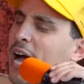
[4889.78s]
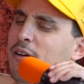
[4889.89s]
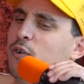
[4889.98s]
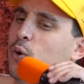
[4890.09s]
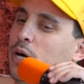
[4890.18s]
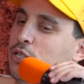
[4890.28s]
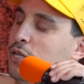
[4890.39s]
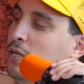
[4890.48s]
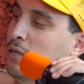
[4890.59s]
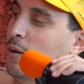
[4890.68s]
I have a
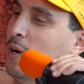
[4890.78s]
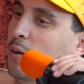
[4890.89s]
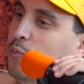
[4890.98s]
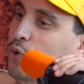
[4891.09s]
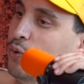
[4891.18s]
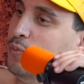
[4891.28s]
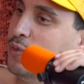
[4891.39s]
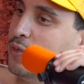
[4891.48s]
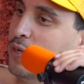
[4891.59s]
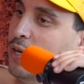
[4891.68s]
question about
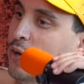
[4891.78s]
boobs.